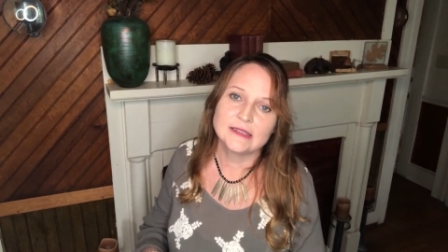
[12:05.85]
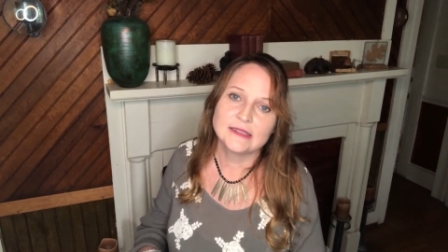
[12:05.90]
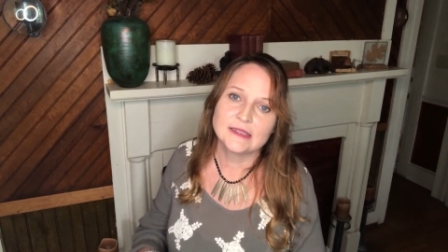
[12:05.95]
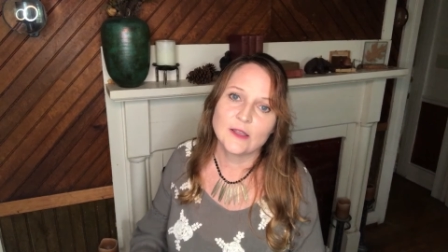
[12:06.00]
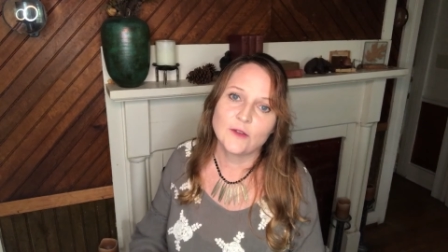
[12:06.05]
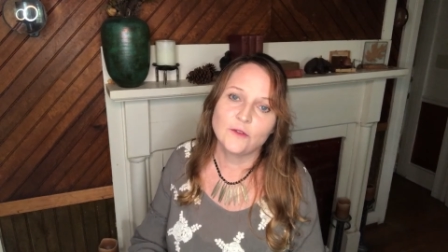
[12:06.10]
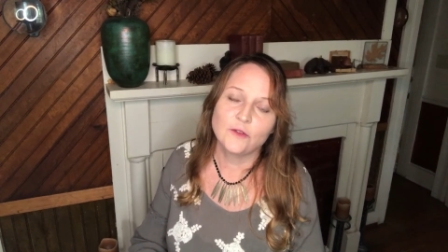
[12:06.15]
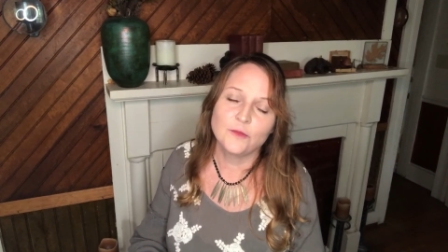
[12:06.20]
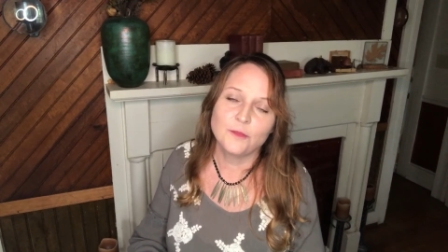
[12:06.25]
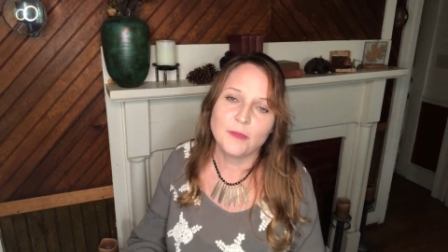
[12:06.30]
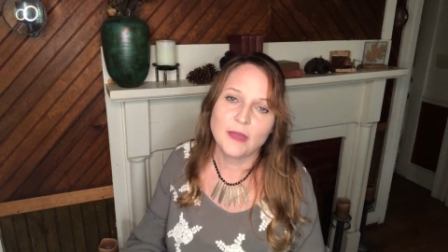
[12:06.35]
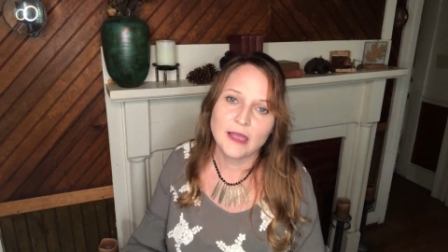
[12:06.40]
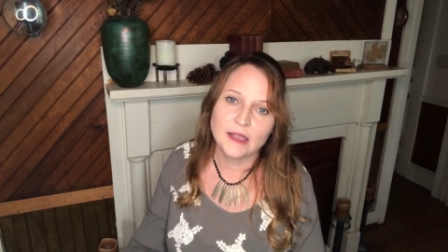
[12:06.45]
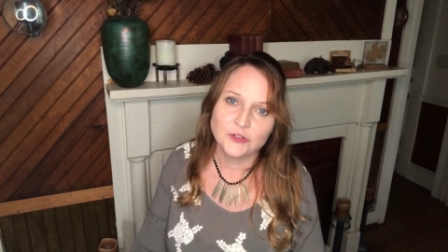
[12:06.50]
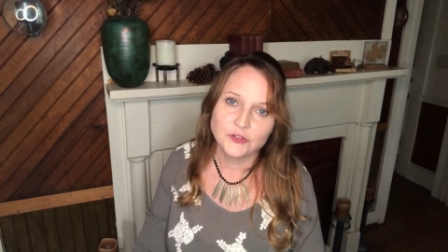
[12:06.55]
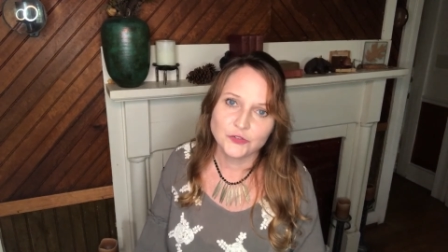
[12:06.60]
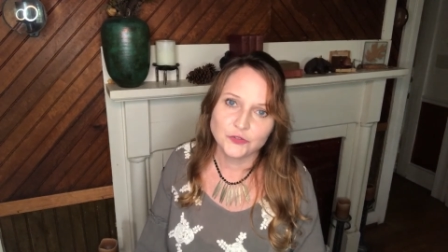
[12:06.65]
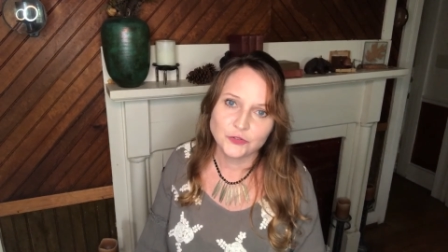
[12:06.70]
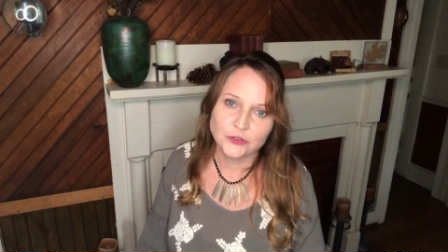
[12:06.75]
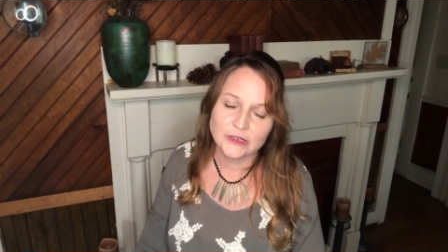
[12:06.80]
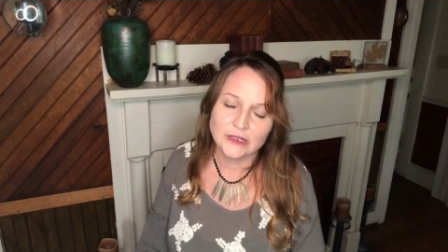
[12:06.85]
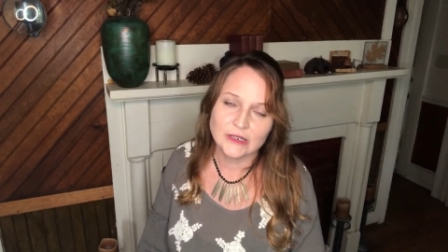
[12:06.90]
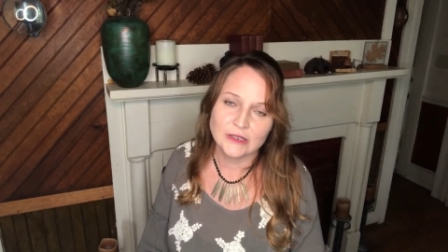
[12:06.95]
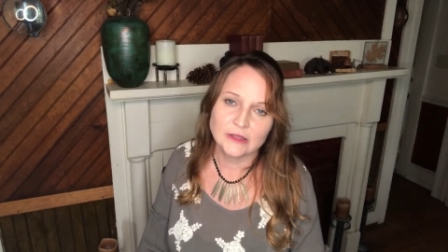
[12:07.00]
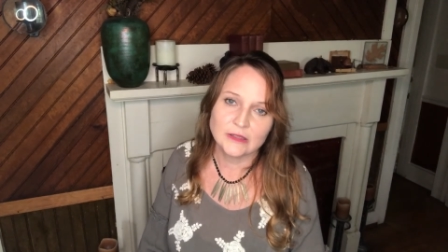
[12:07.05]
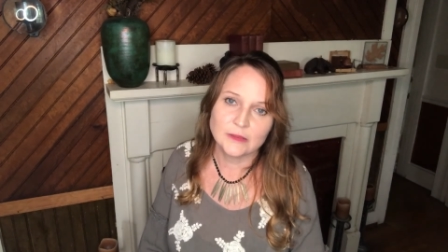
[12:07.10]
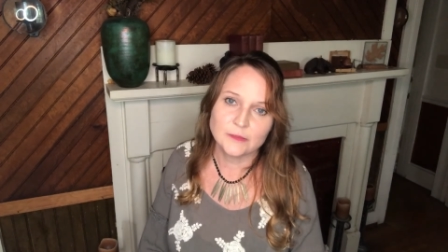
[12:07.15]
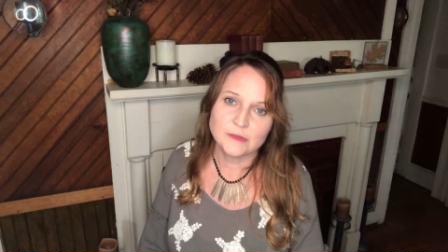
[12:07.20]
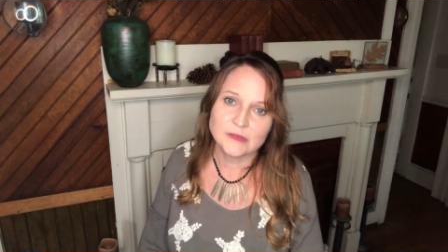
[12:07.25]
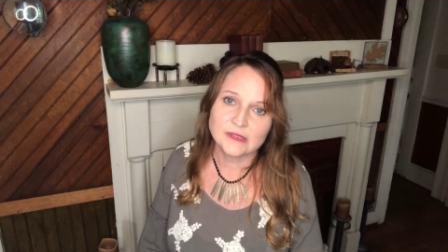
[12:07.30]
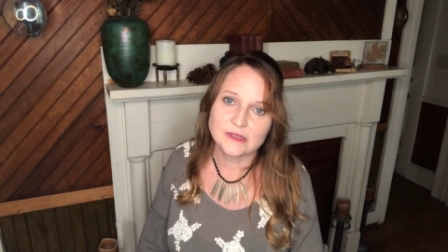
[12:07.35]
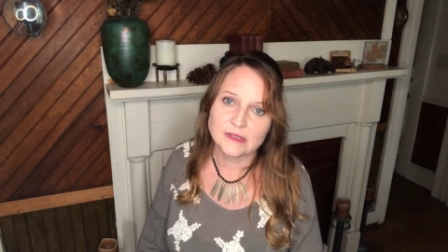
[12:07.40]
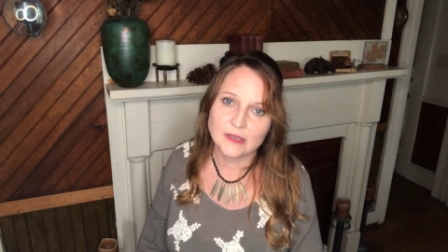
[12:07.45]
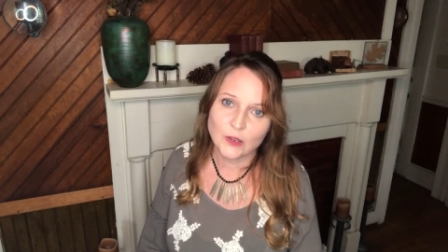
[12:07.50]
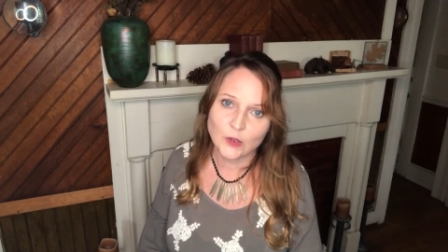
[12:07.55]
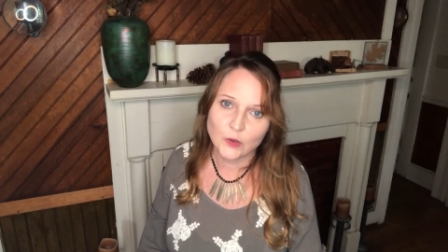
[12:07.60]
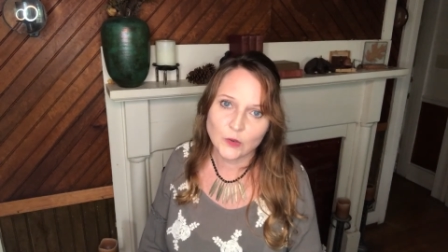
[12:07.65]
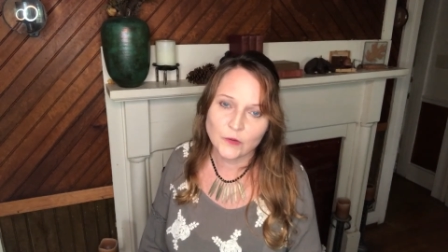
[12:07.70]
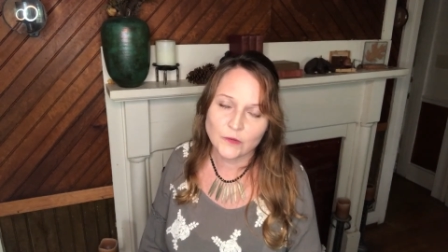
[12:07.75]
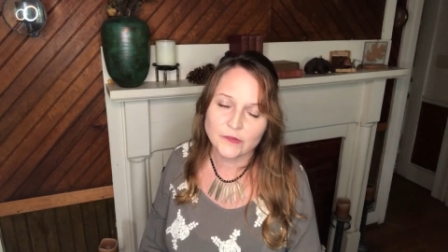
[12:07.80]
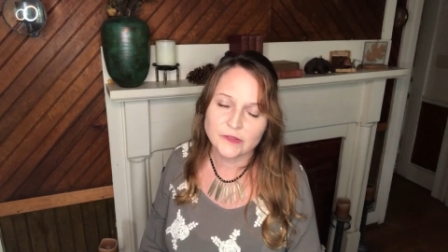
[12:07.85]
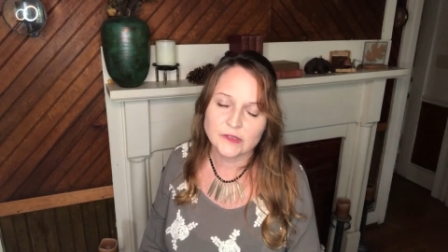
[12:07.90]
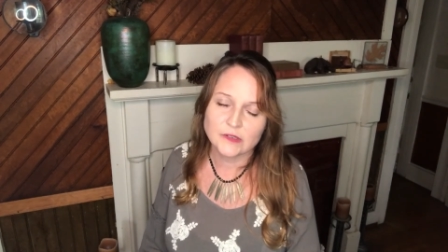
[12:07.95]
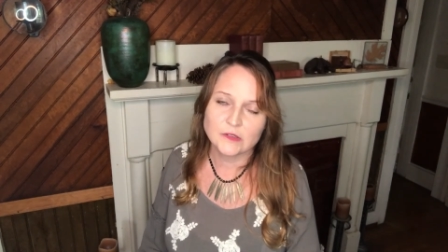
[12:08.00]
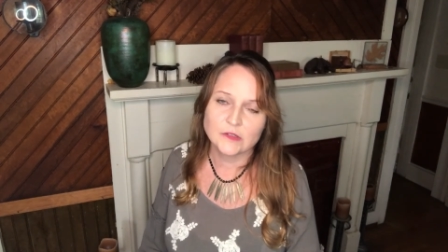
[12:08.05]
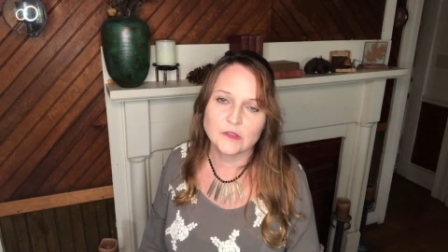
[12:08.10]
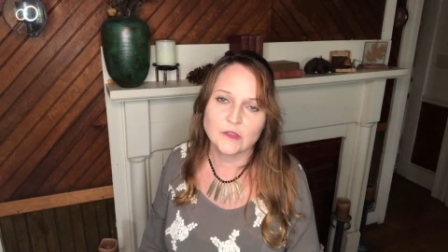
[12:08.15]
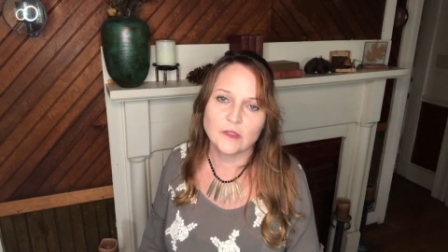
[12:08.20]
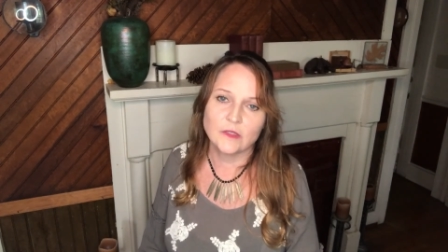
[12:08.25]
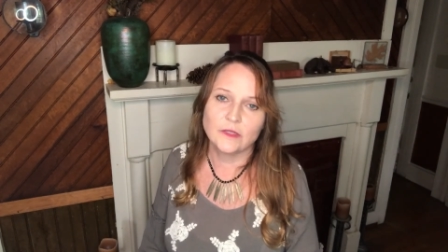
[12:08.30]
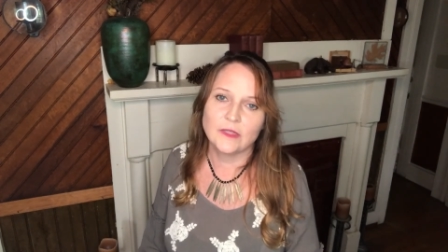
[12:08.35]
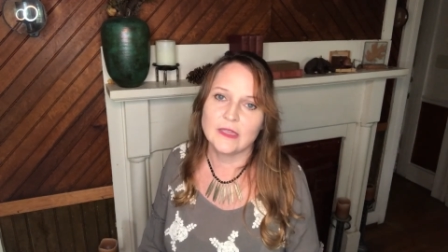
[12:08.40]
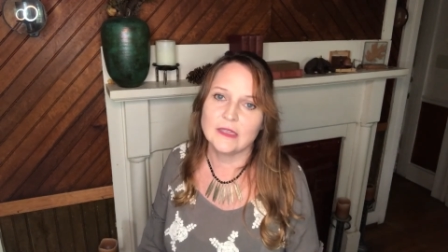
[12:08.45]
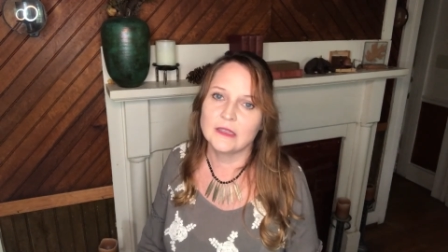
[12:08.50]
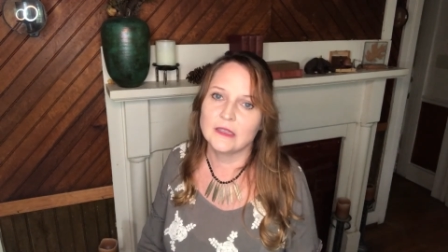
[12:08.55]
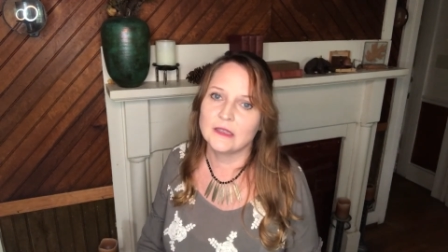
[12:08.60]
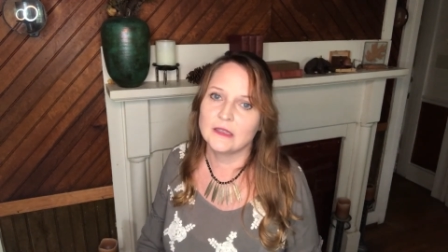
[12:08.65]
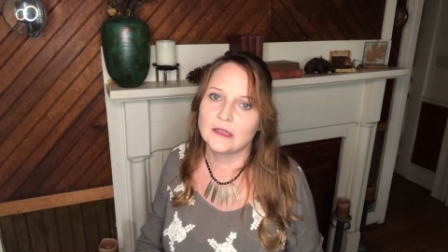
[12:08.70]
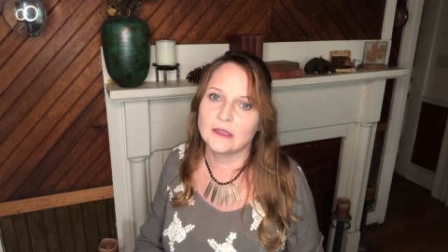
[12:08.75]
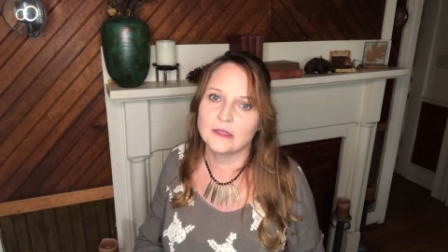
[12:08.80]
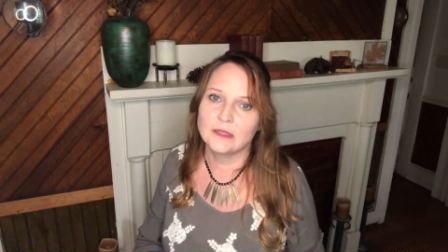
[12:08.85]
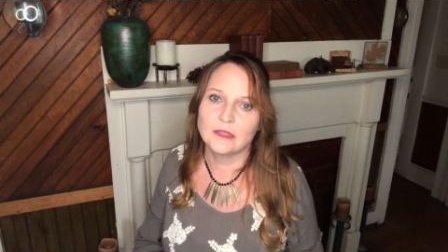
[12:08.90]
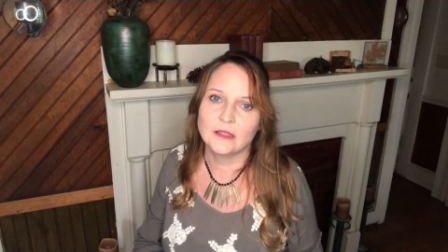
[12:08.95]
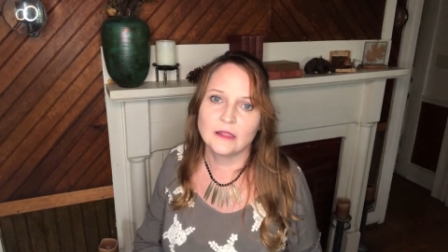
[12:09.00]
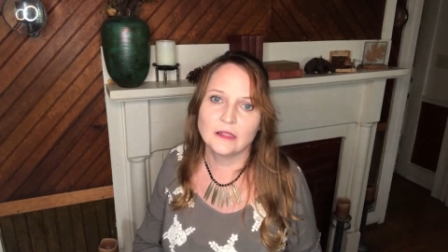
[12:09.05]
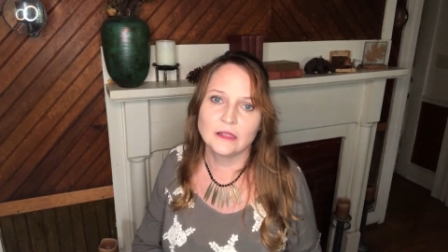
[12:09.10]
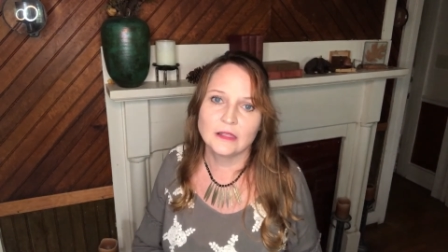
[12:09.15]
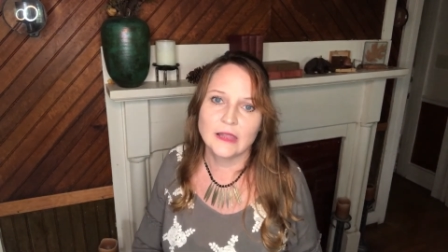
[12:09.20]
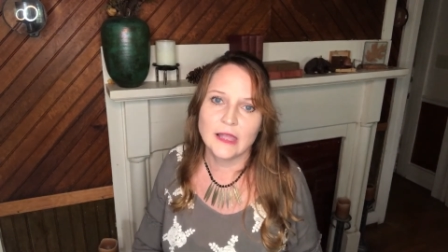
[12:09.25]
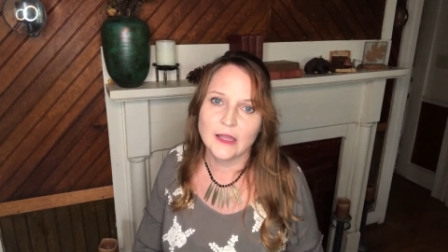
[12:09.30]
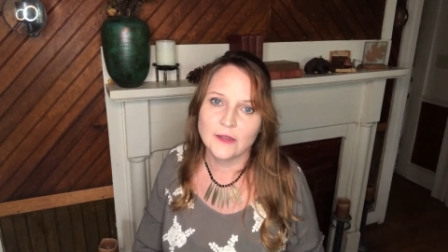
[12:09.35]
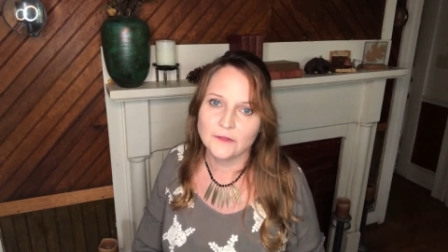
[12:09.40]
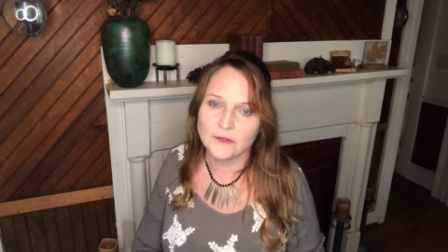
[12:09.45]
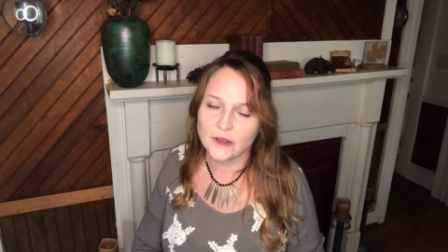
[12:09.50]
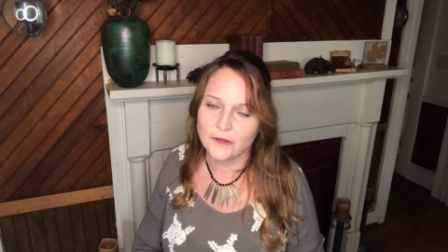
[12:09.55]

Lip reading: self-mastery in themselves so that they can get the love